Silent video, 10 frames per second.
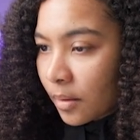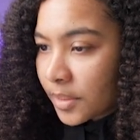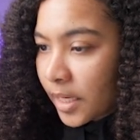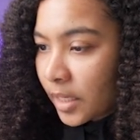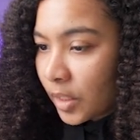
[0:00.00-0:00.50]

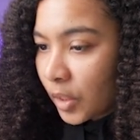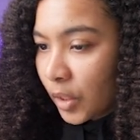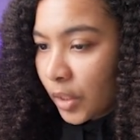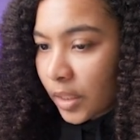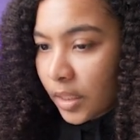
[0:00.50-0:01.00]
Taking a
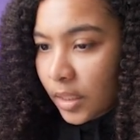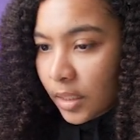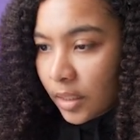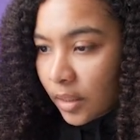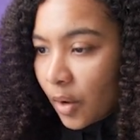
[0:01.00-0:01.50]
look.
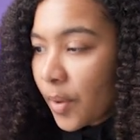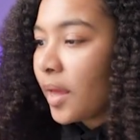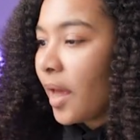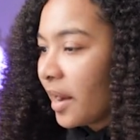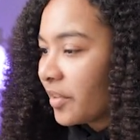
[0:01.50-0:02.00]
Okay,
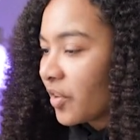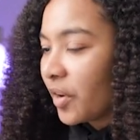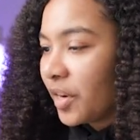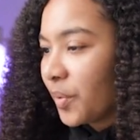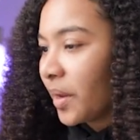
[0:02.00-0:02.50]
yeah, and it's
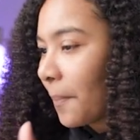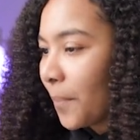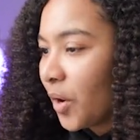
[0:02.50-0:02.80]
already doing it.